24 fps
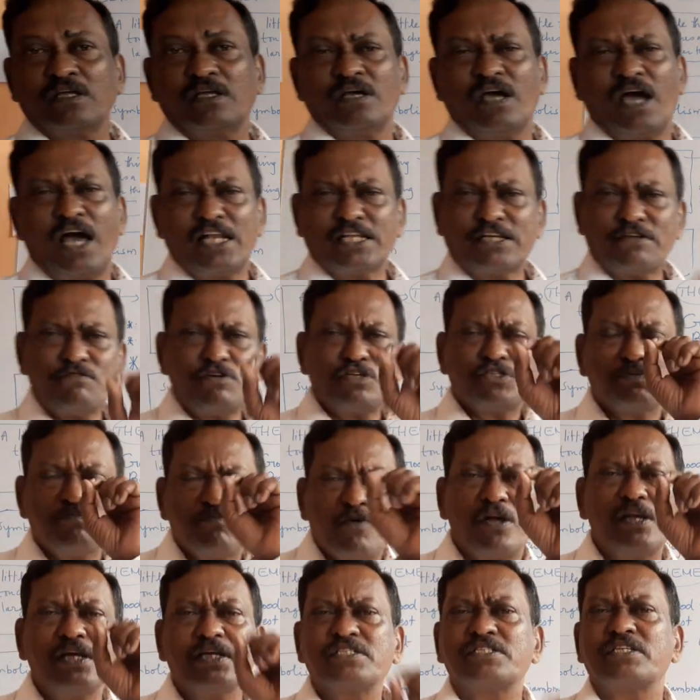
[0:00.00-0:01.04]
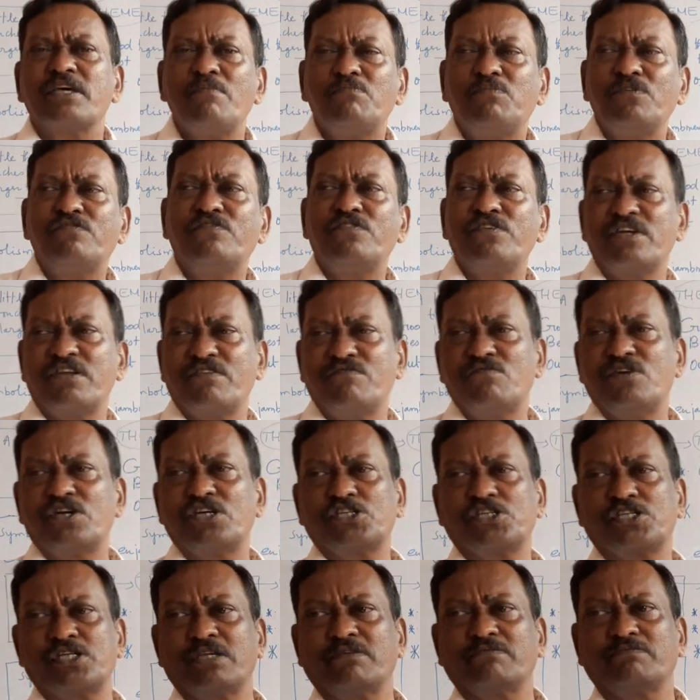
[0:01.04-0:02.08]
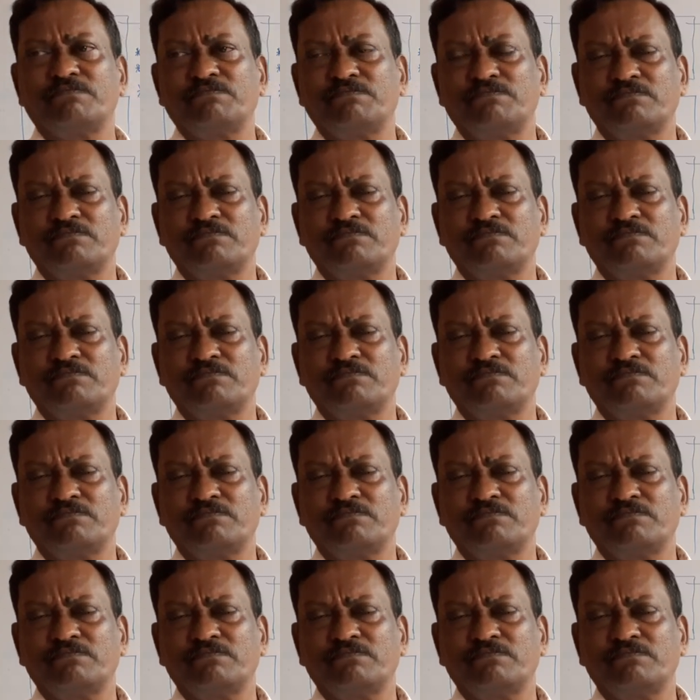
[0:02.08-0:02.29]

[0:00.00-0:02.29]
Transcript: I'll give you a small example for inversion.